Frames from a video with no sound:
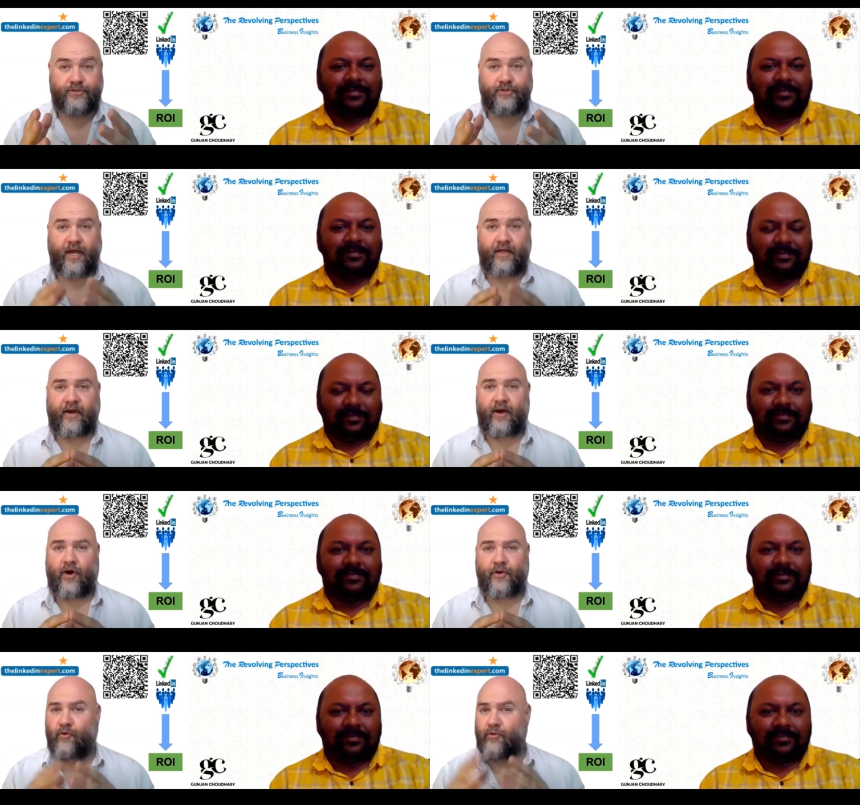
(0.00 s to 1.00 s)
Speaker 1: together
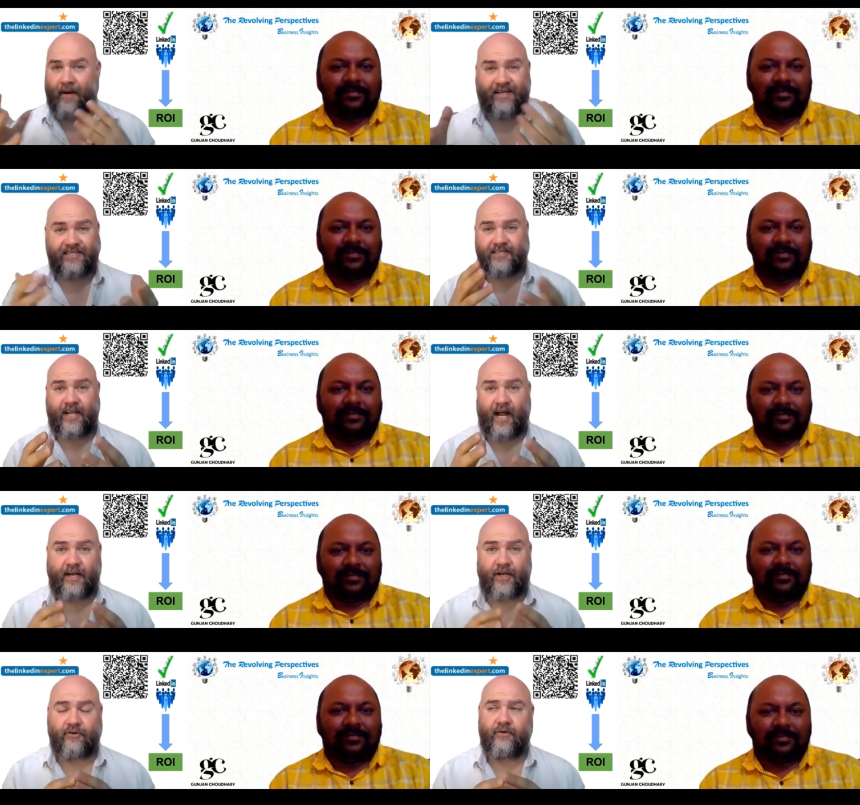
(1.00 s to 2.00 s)
on all the basics that I
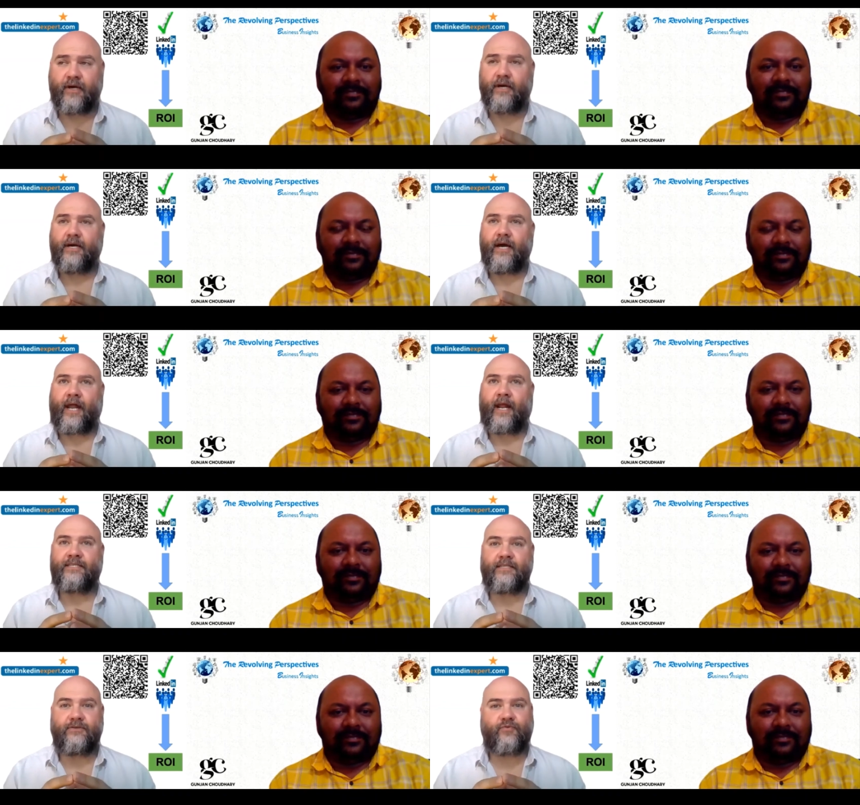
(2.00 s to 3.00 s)
knew. And I
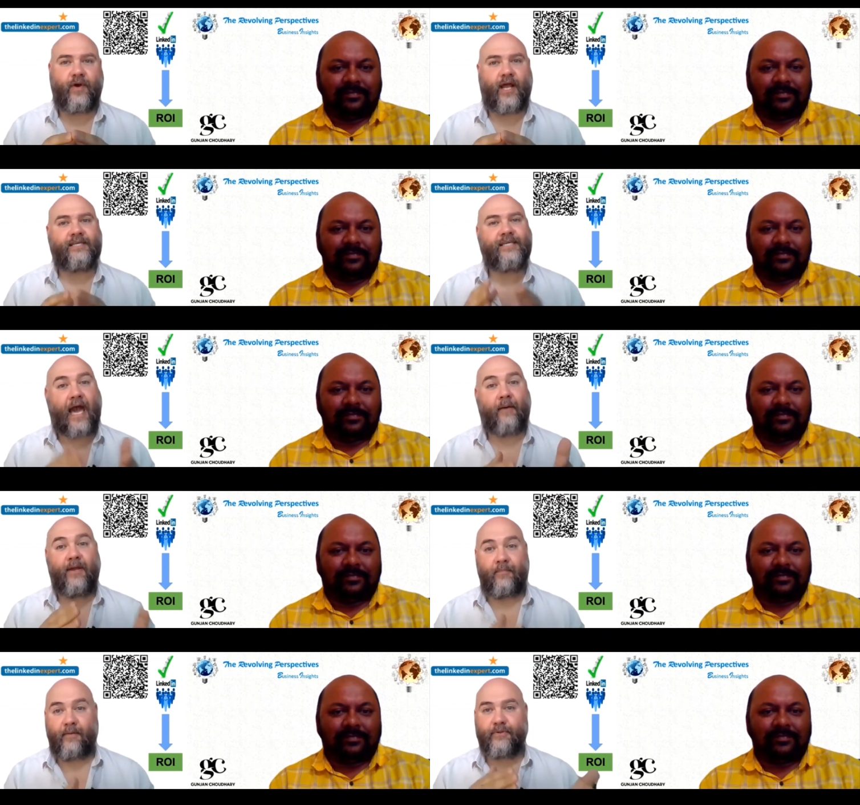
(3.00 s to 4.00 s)
didn't realize how many
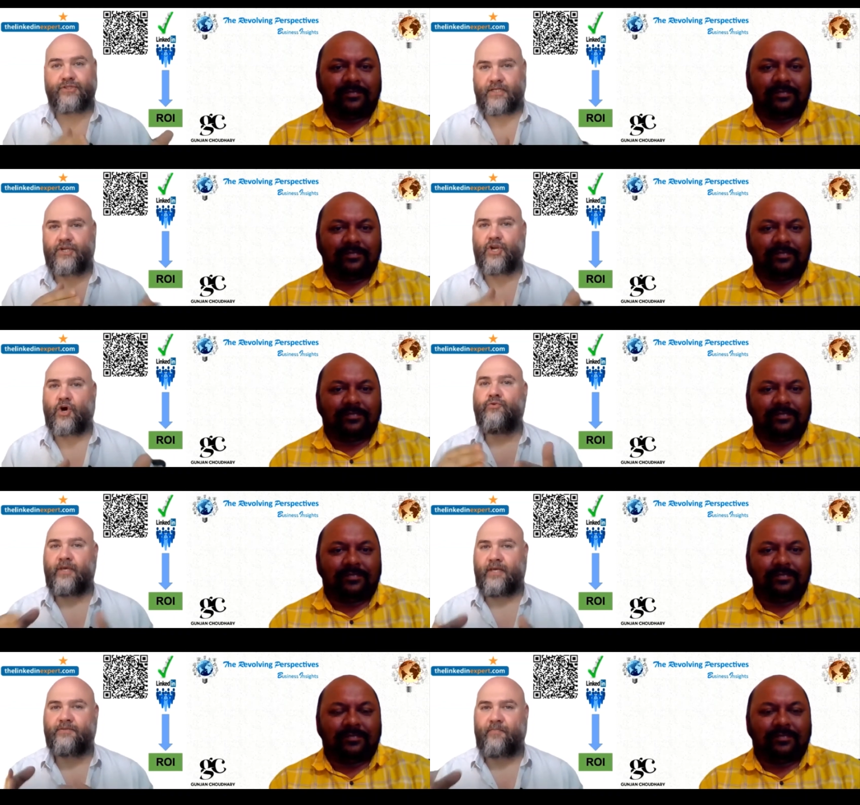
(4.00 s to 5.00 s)
people didn't know
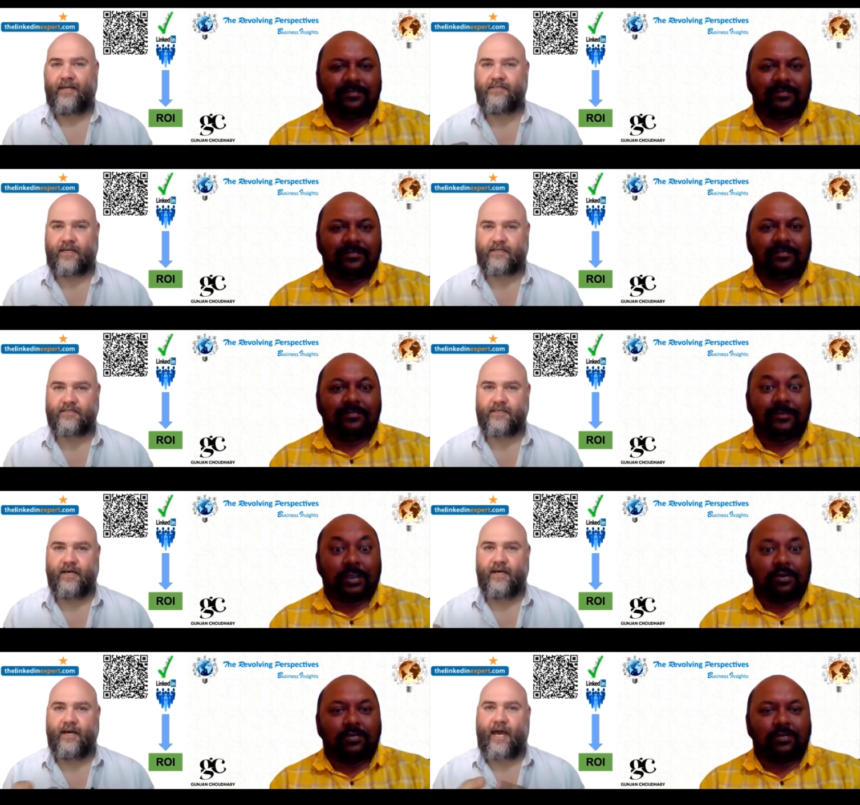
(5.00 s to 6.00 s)
these basics.
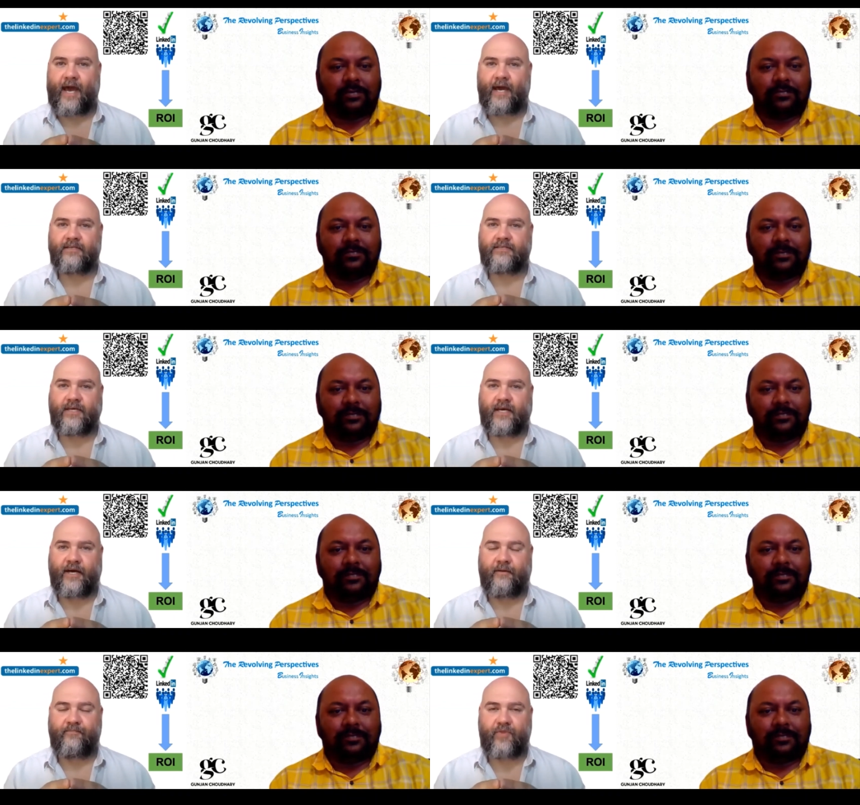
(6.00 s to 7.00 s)
Speaker 2: Oh. And
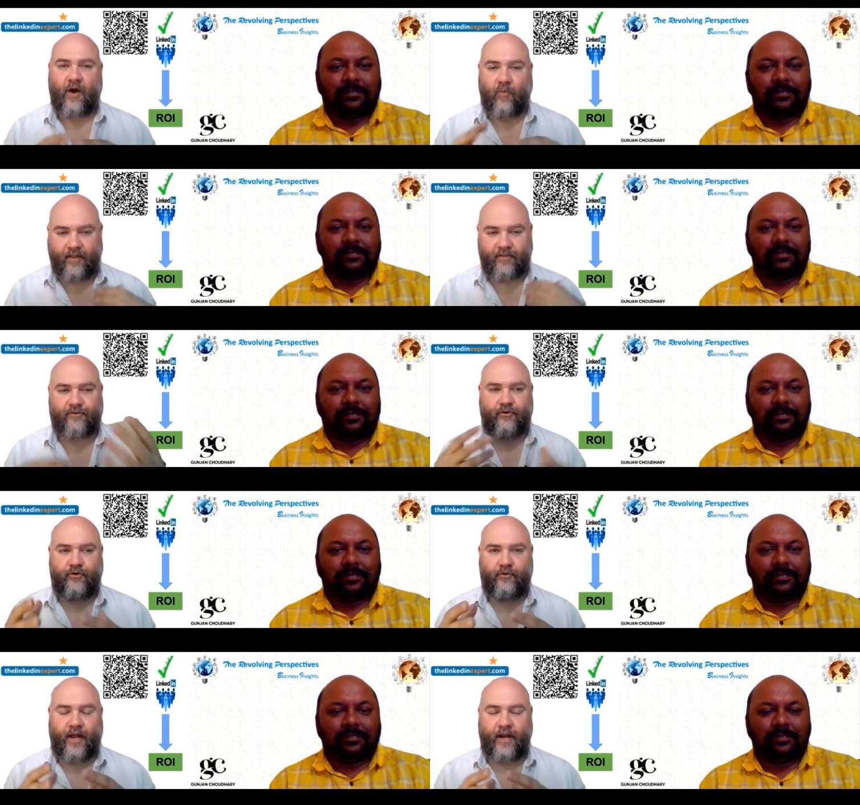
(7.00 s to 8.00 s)
Speaker 1: um, I went
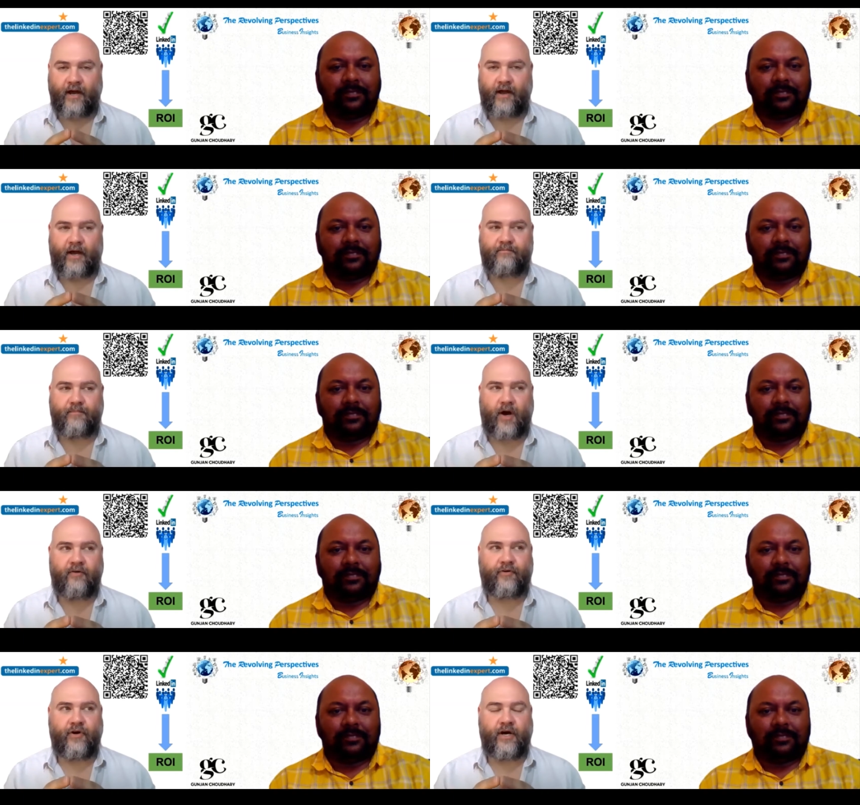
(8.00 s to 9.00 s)
through and I, I
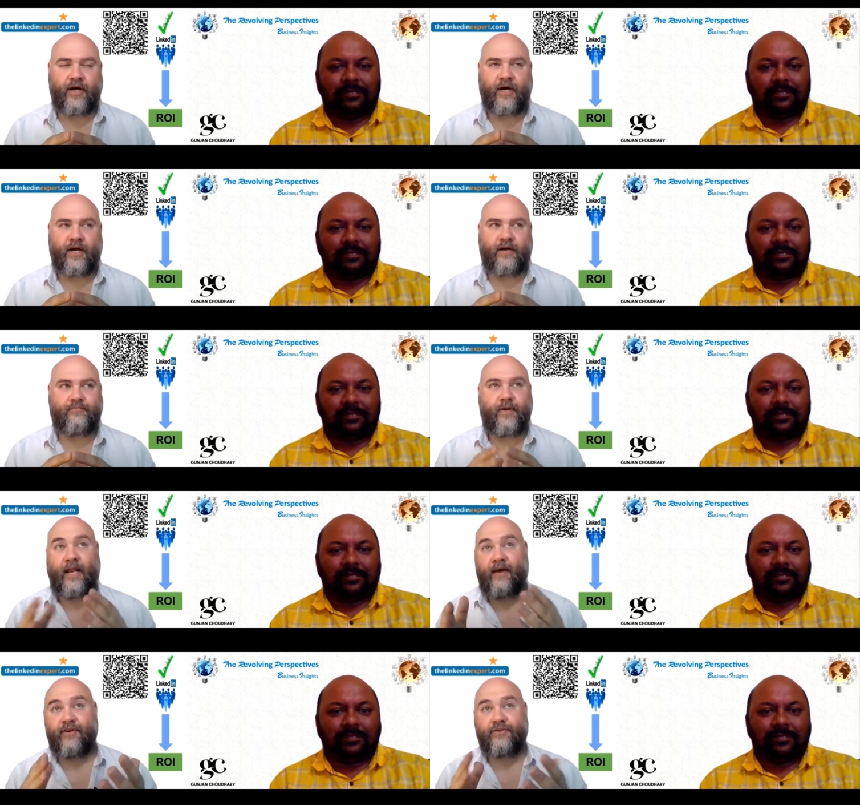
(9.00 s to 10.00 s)
over a, a
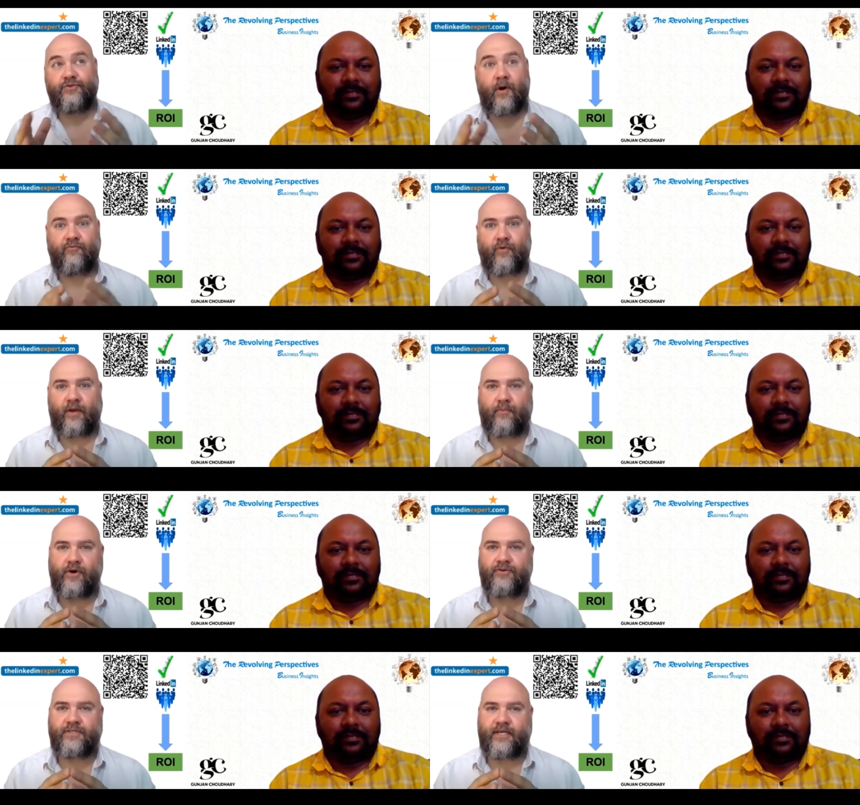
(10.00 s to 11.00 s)
11, 12 week
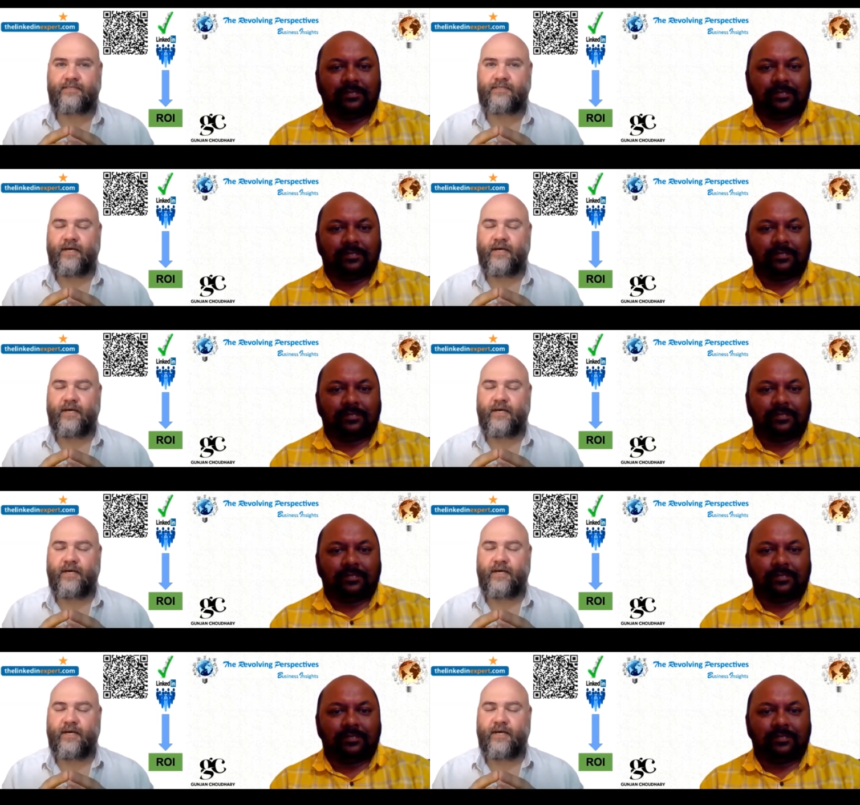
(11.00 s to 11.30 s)
process,